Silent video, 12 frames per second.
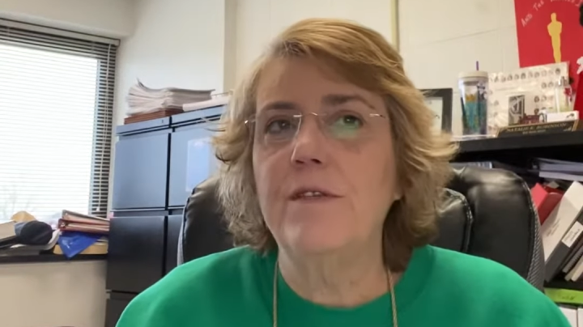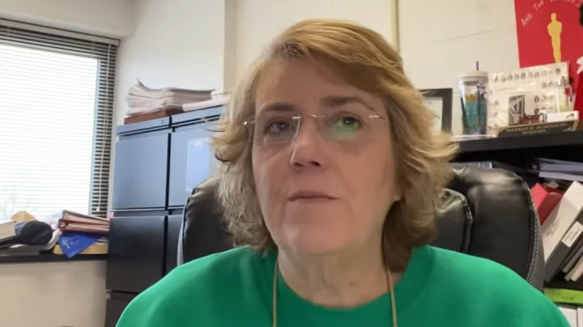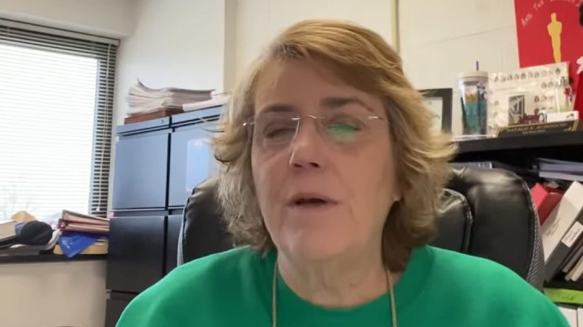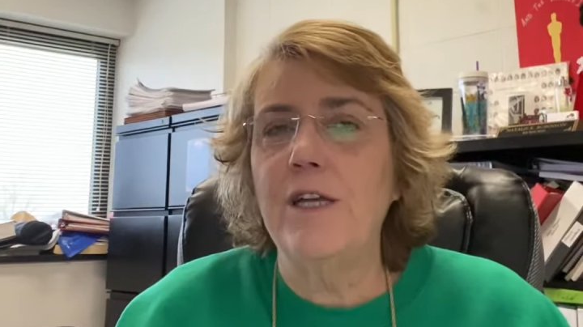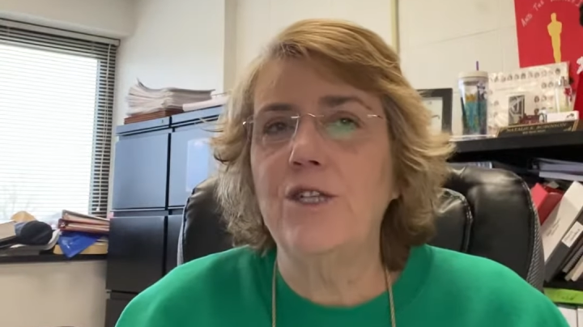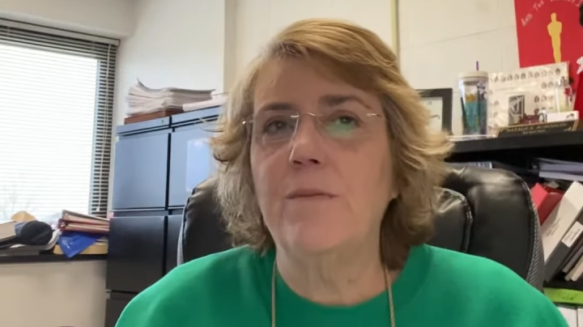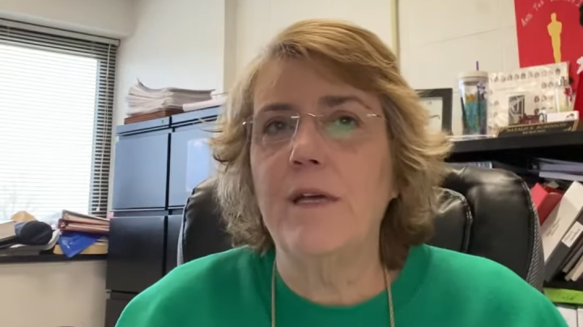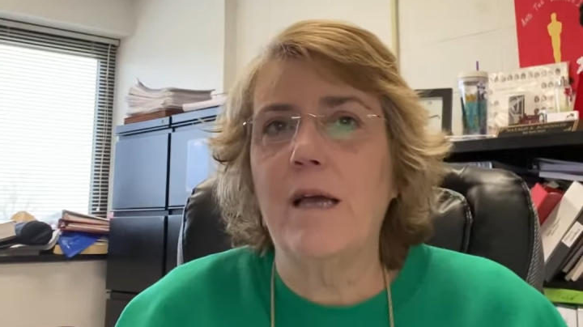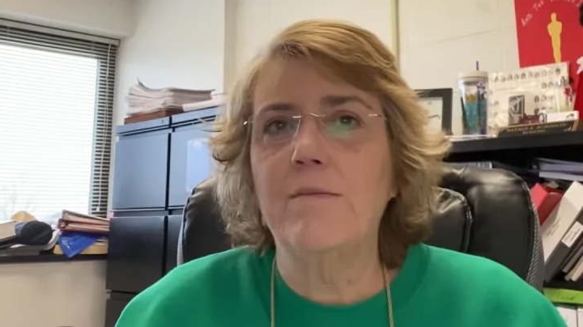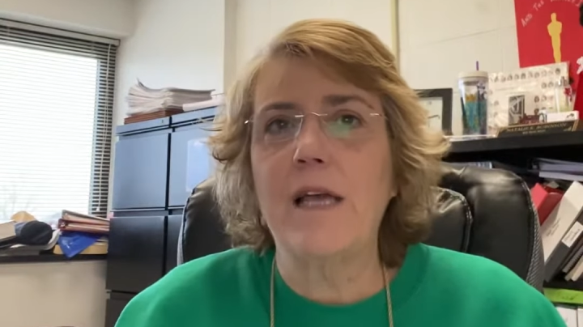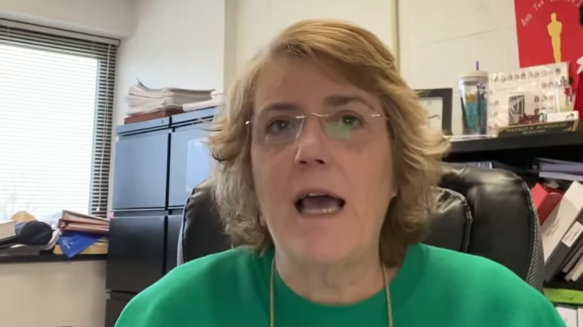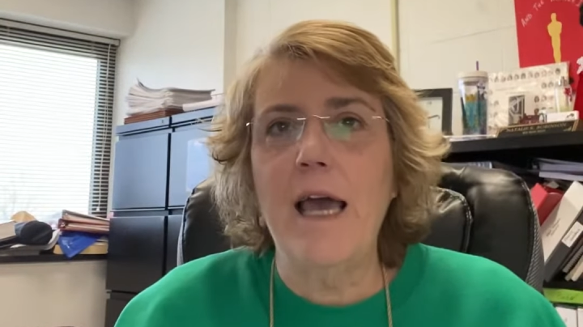the patient
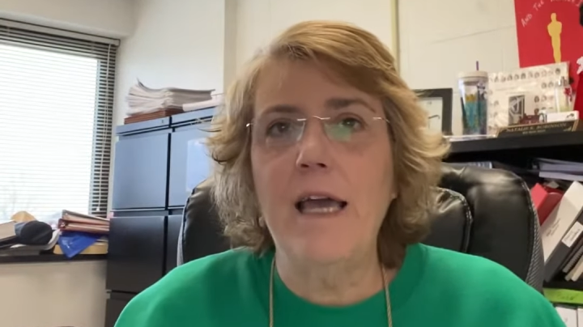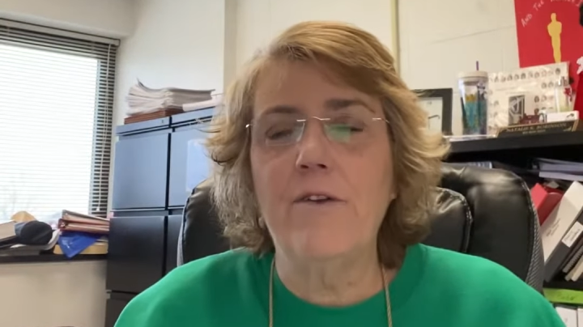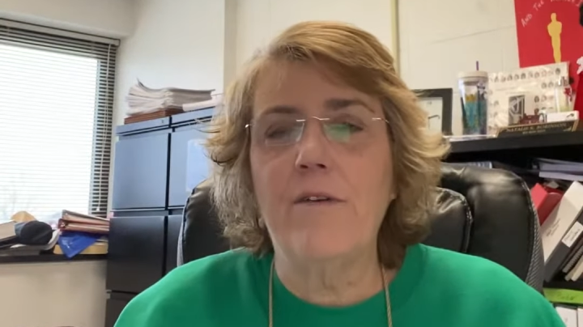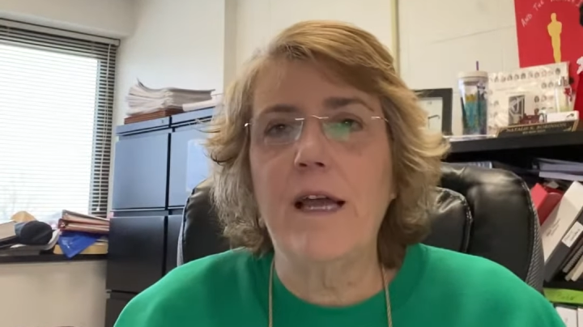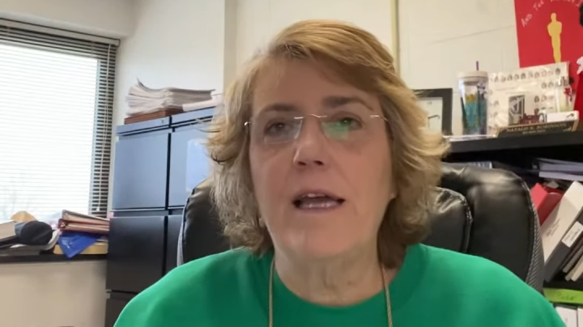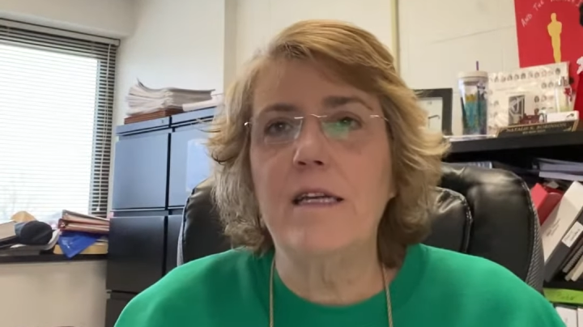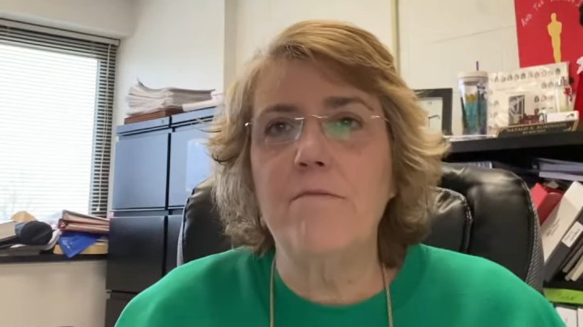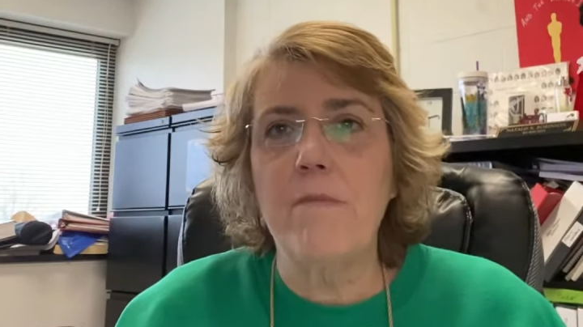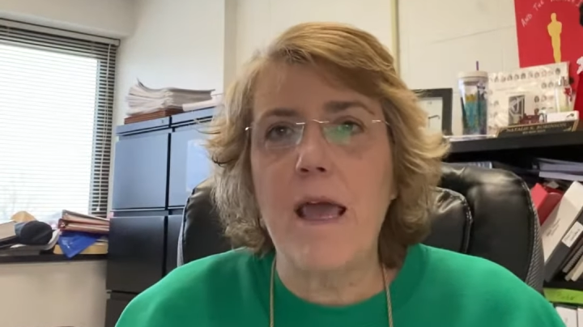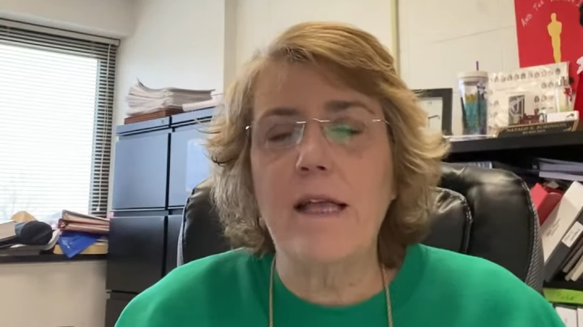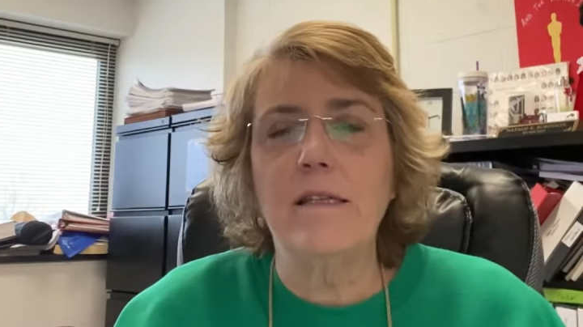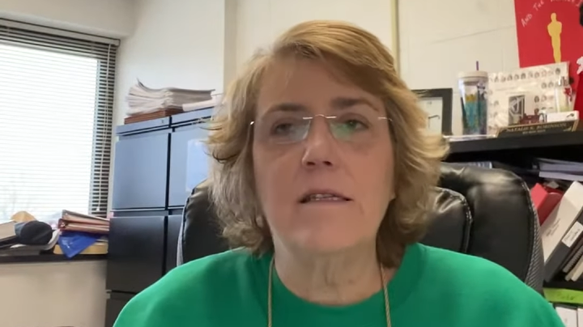becomes angry and
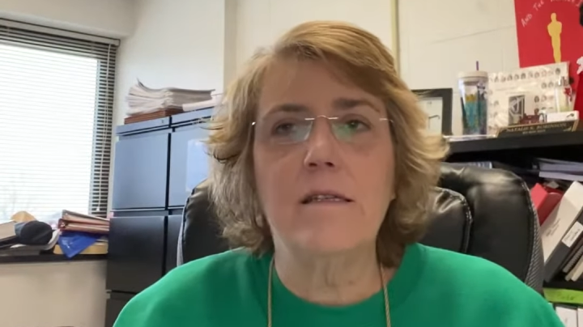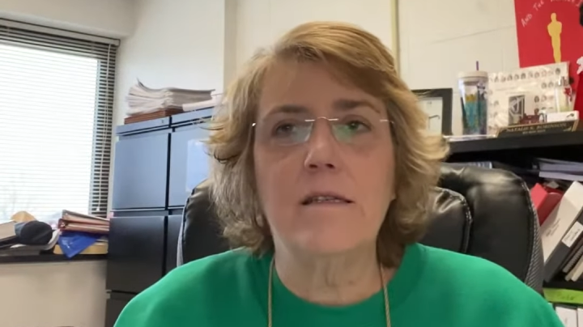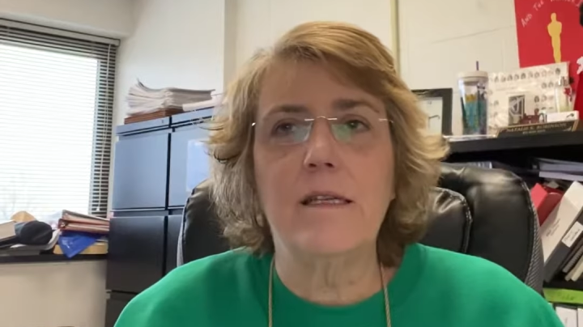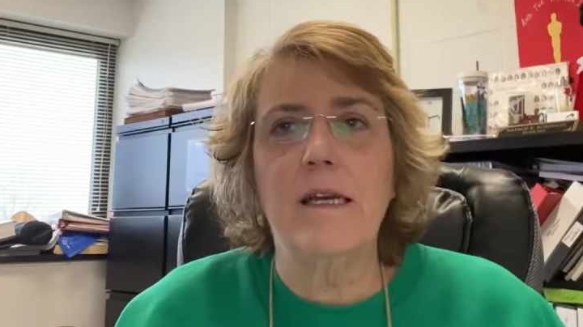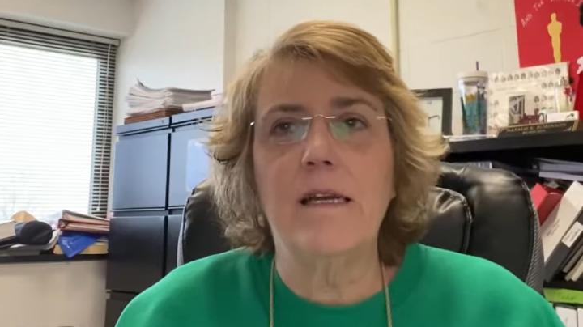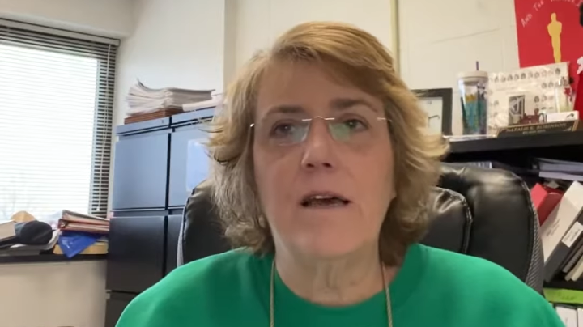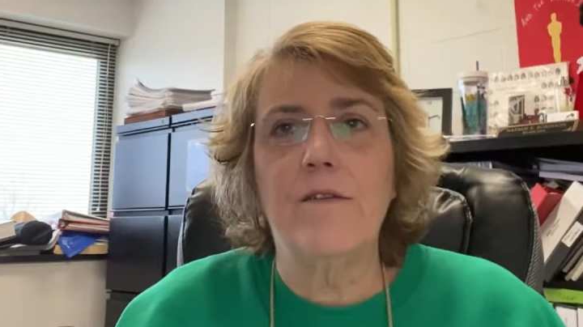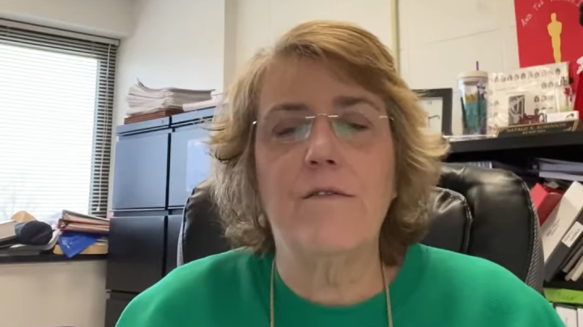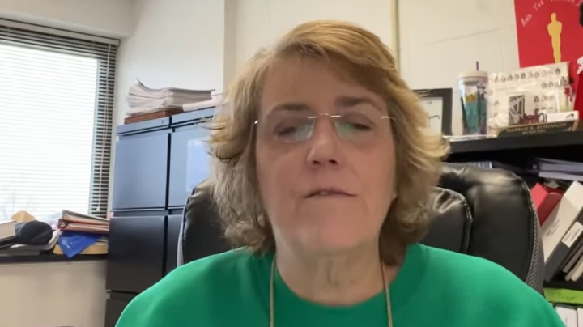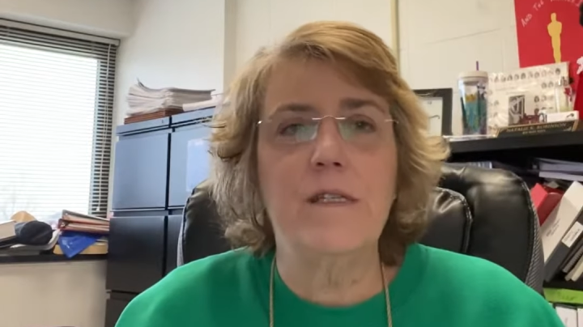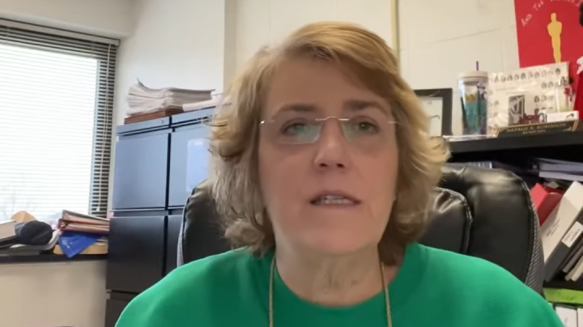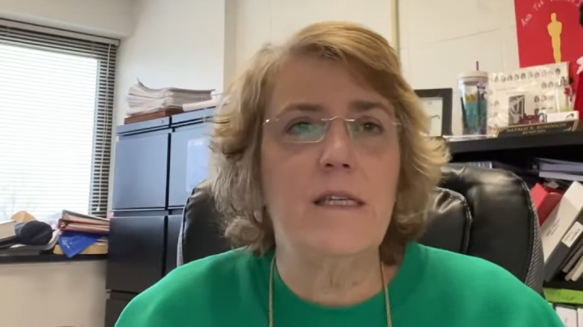demands to see another
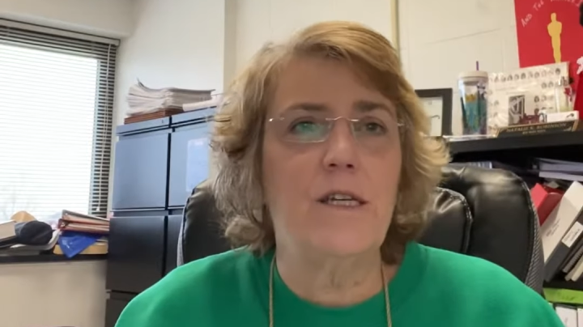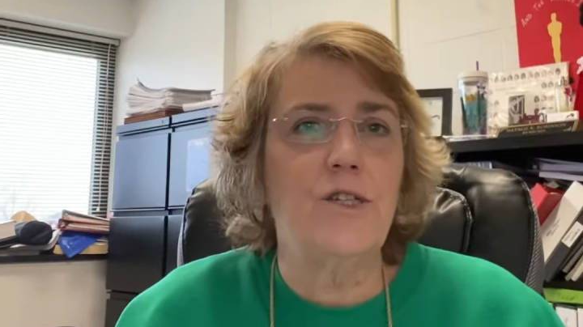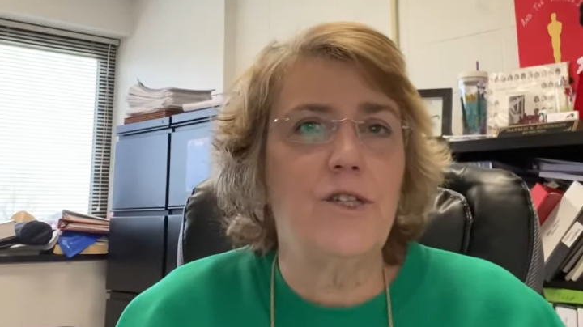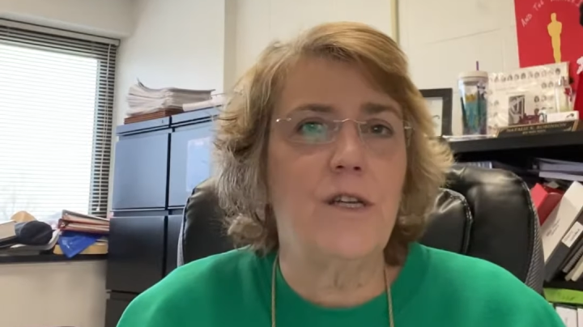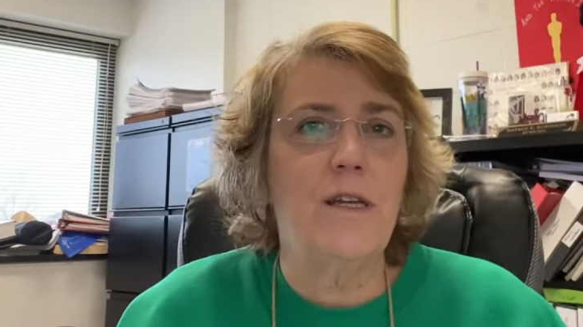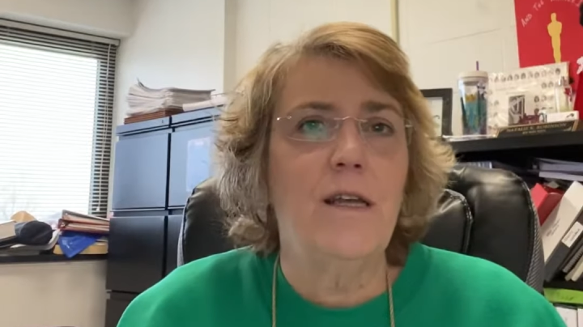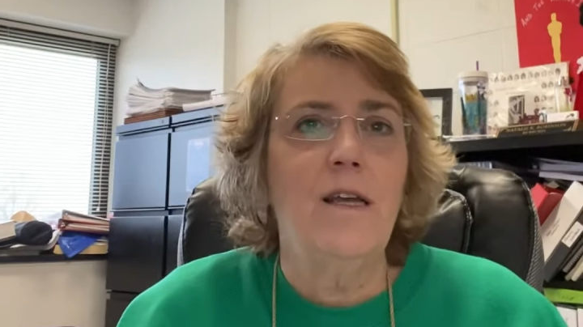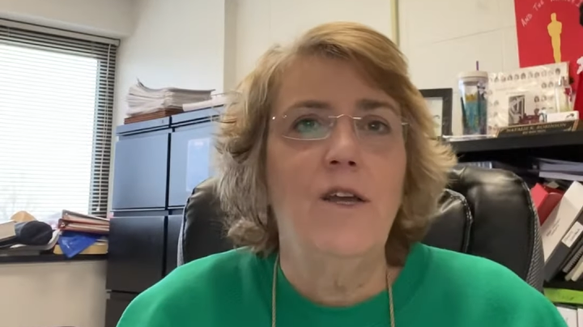physician.